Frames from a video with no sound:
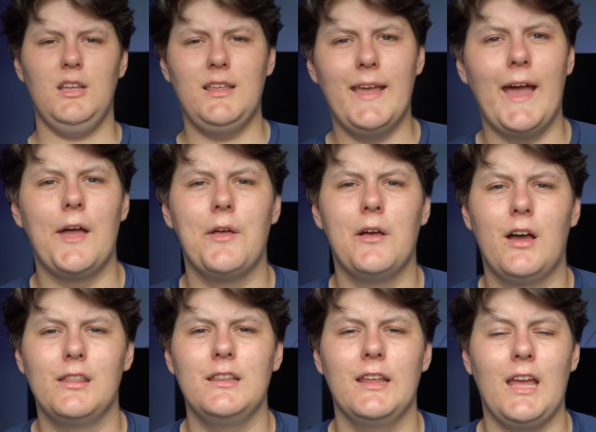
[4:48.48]
Yeah,
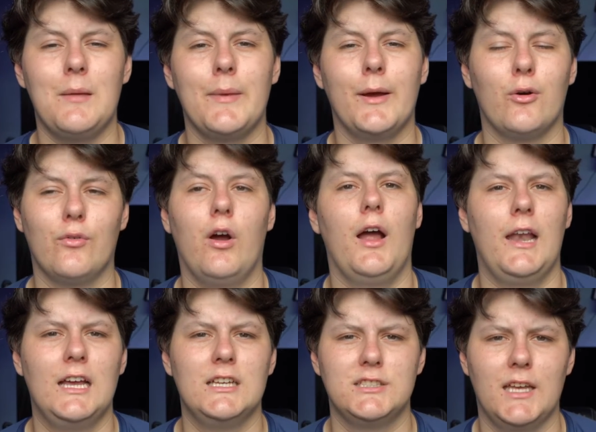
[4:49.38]
I think they came out
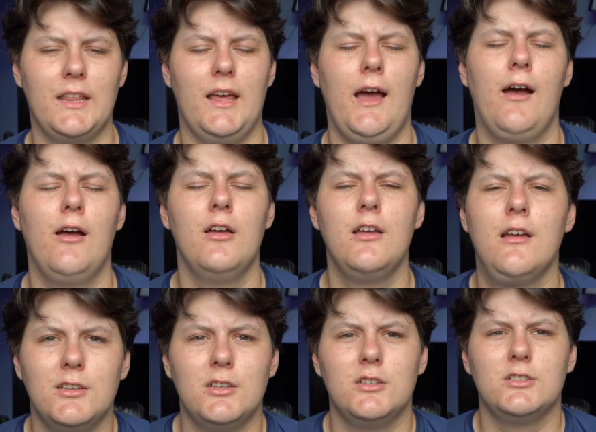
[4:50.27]
right, let's say that.
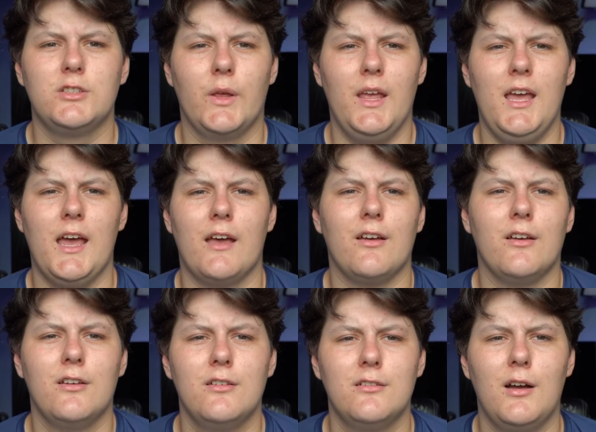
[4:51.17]
So yeah,
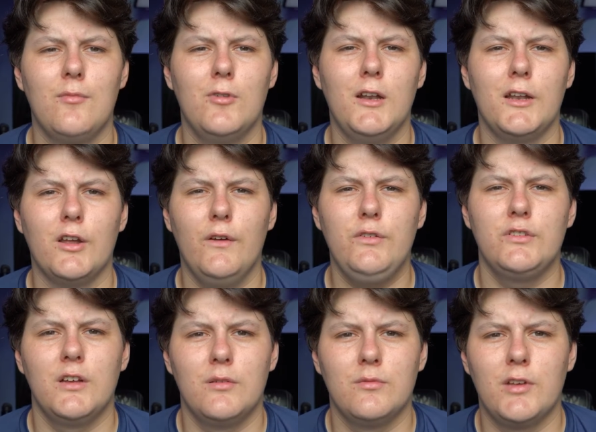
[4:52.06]
I'm really
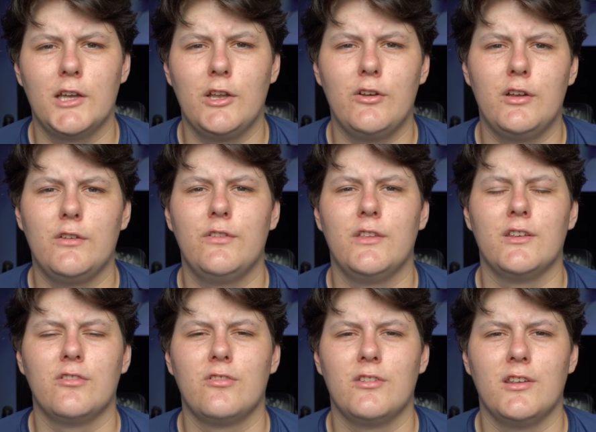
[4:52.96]
nervous. I don't know if
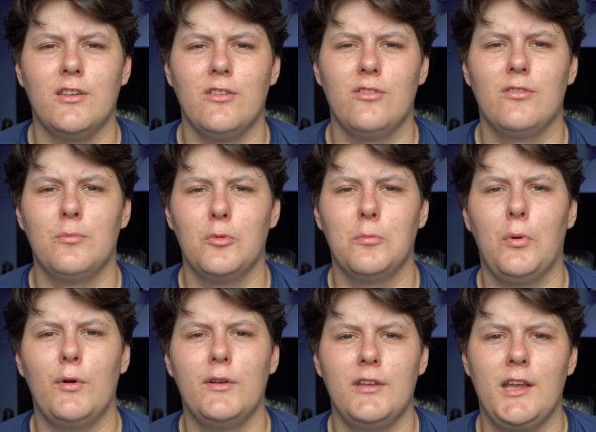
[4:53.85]
this is
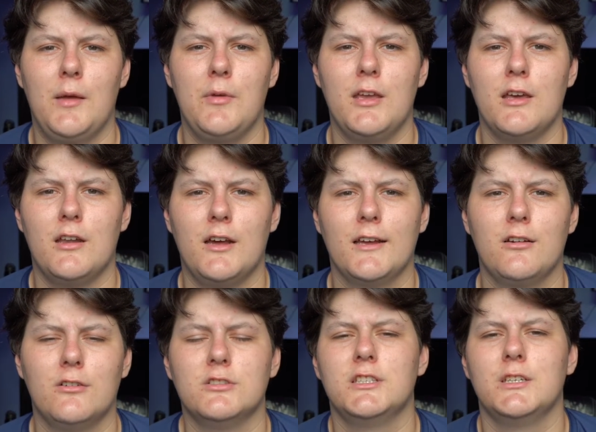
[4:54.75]
pointing at me and I
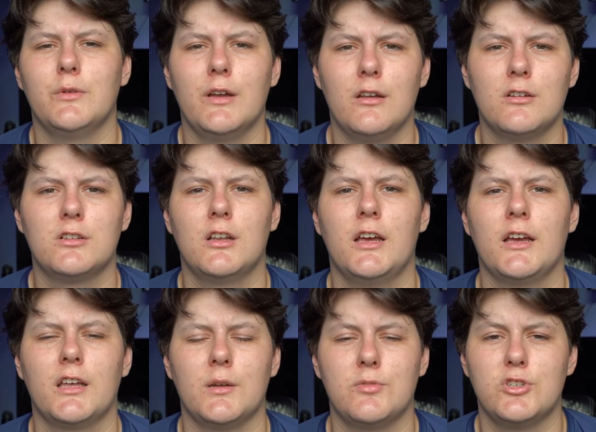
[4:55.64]
can't see what it looks
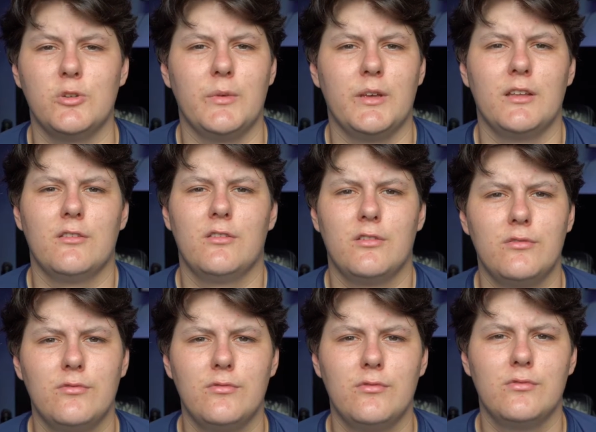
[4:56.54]
like. I'm assuming it's
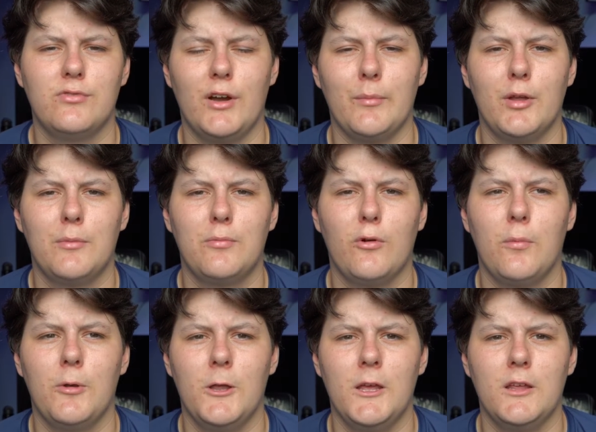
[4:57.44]
framed up
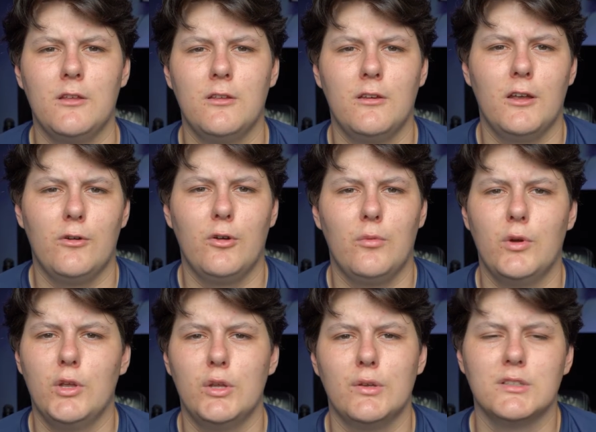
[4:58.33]
properly. I don't know
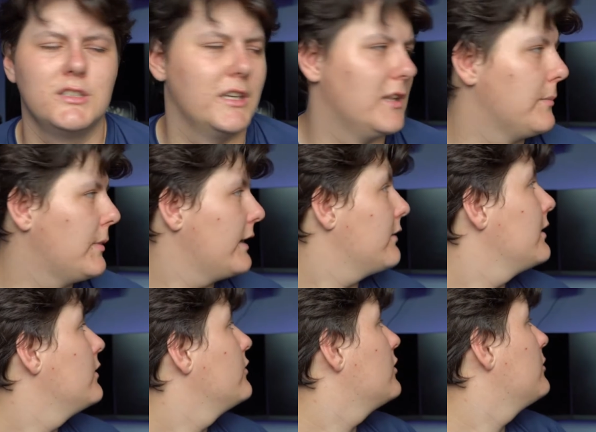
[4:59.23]
what you can see in the
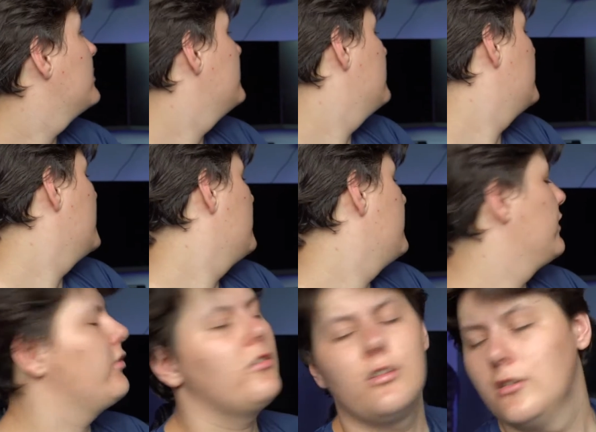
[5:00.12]
background, I'll be really
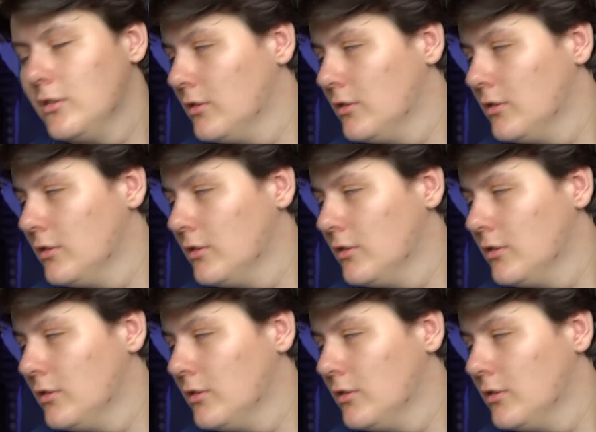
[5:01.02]
honest.